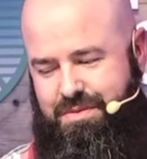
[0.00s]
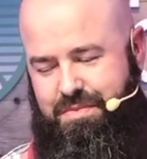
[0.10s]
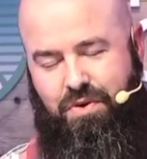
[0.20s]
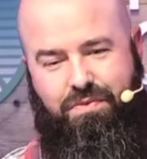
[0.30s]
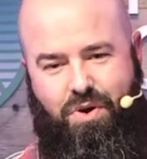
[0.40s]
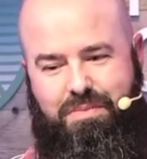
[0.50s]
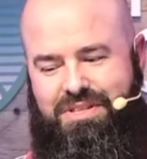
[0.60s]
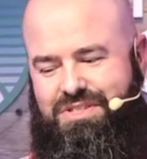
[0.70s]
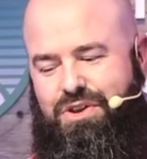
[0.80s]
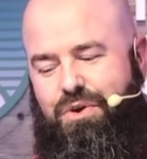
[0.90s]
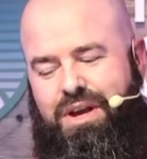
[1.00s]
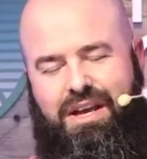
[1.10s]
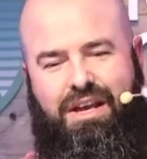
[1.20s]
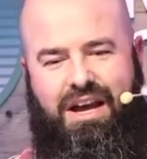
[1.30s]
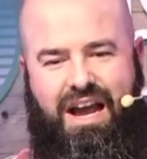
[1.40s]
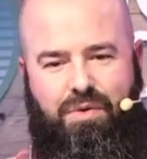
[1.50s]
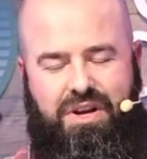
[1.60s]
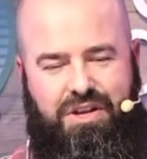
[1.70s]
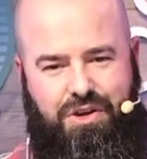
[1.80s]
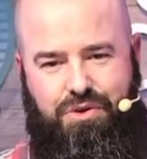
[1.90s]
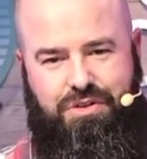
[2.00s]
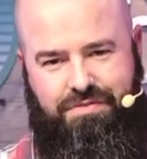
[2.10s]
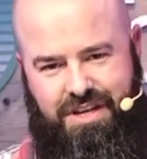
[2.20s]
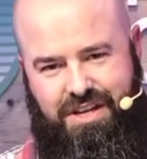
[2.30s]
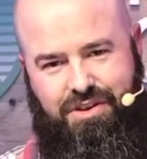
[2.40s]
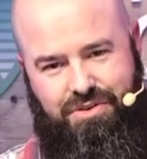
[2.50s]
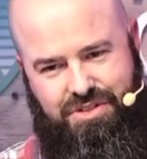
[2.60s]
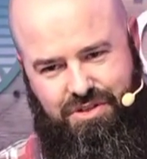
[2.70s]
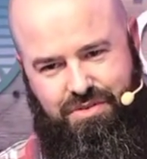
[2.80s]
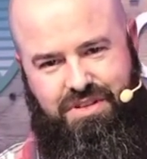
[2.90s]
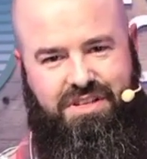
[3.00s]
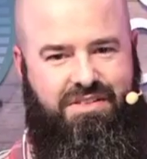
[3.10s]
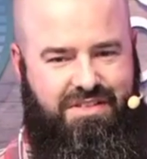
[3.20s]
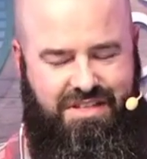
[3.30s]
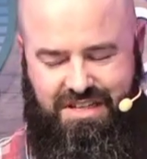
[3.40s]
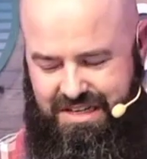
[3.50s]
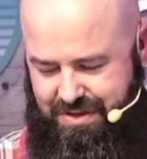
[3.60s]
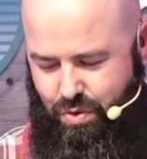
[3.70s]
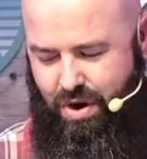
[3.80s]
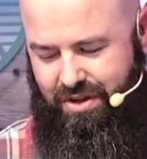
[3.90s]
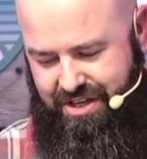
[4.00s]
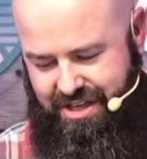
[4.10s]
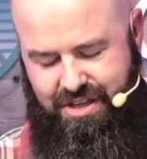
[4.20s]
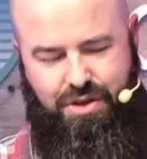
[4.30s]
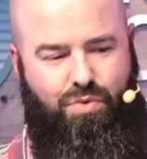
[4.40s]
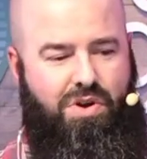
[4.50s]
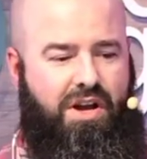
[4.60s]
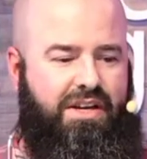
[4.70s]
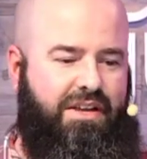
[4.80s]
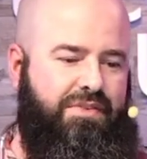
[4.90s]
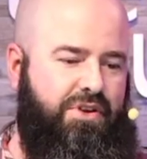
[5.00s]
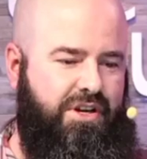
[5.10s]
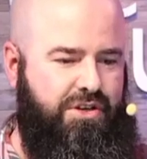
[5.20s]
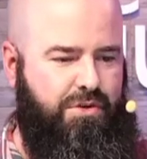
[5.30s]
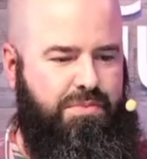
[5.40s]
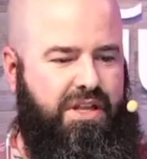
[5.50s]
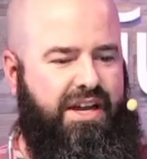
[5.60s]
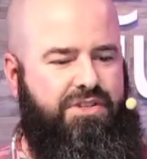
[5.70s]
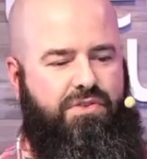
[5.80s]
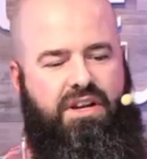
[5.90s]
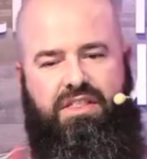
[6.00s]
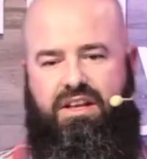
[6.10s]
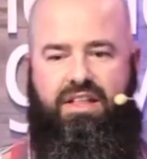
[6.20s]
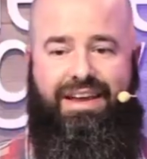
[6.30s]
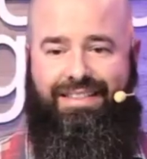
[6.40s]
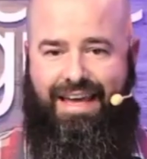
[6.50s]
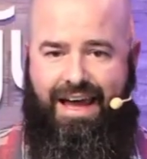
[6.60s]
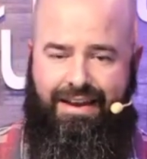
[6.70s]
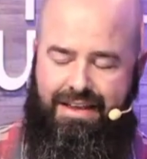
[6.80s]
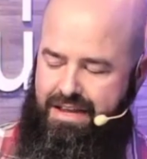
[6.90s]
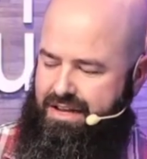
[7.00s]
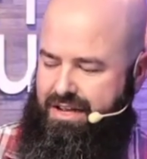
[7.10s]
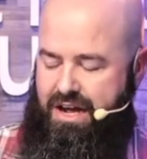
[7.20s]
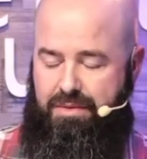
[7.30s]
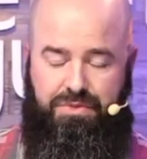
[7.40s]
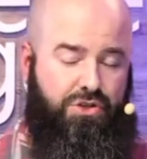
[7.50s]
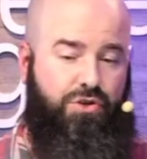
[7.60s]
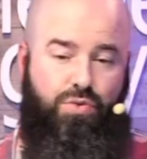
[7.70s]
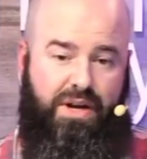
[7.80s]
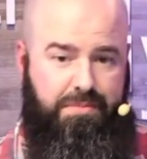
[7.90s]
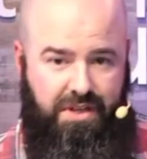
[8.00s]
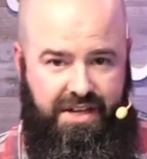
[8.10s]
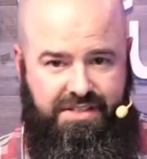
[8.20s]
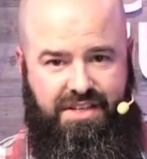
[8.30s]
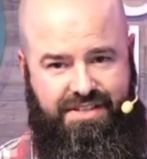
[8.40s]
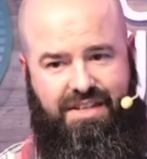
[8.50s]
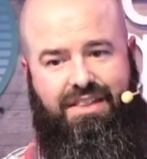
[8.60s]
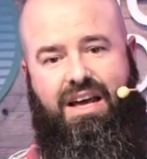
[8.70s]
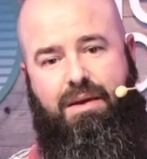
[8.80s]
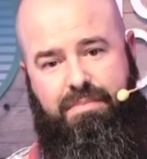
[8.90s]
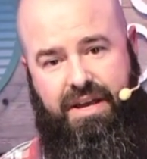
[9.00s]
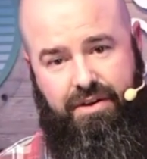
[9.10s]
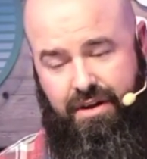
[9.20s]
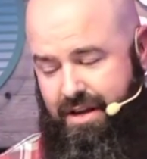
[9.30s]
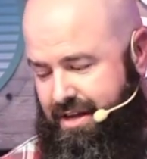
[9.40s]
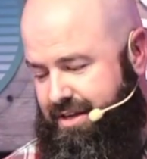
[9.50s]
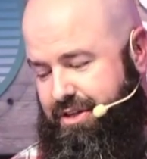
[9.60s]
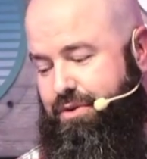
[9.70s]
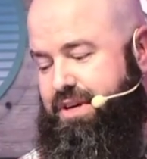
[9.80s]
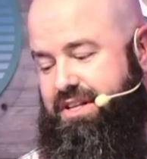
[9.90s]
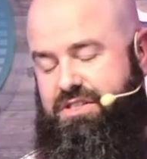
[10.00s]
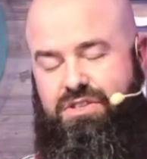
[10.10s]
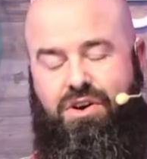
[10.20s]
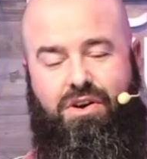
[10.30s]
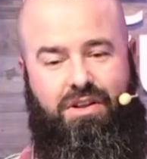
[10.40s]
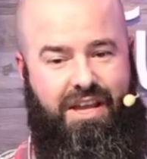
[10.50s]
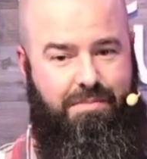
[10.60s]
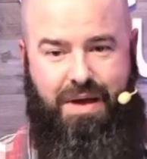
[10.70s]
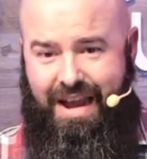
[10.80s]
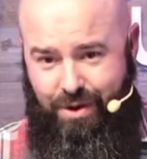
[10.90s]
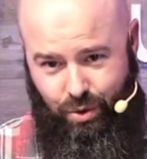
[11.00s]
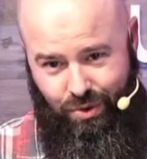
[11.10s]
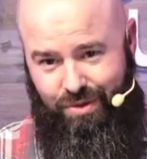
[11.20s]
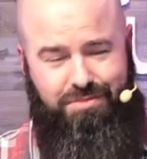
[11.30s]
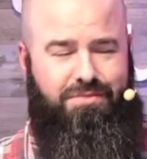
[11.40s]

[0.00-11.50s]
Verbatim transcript: performance, so I would encode your videos to the quality that you want. If you're gonna do Plex or anything like that, the 220 Plus is a lot better. You can install a Pi-hole,